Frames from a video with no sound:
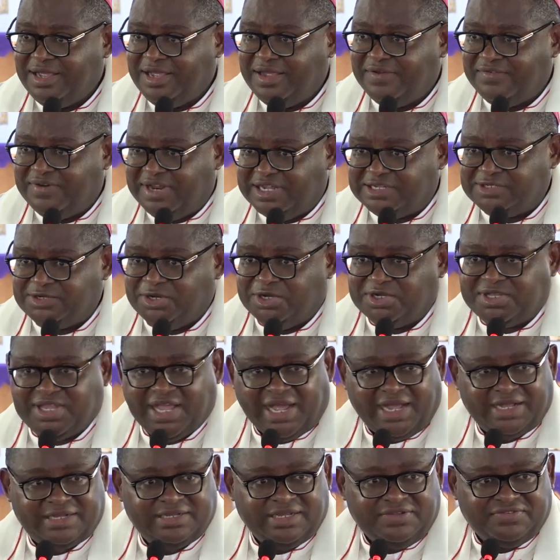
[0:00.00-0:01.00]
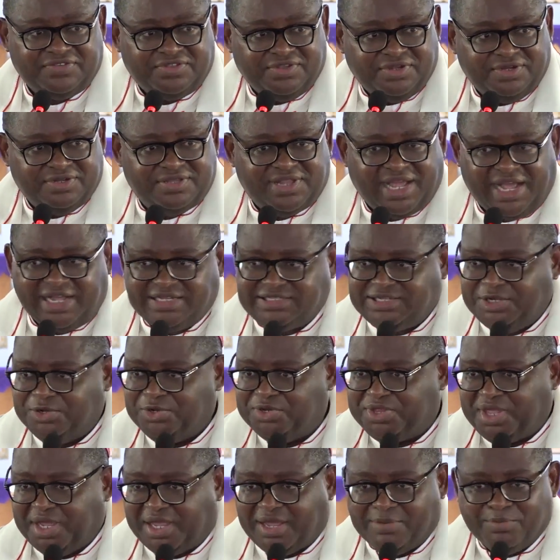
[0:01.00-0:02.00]
If there's no taxi, you
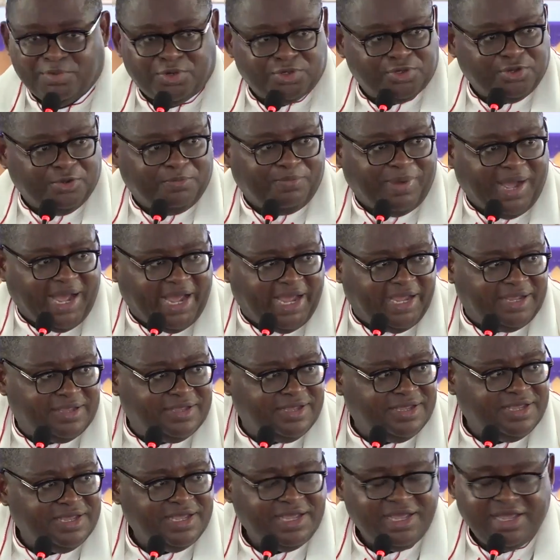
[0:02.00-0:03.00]
take a motorbike.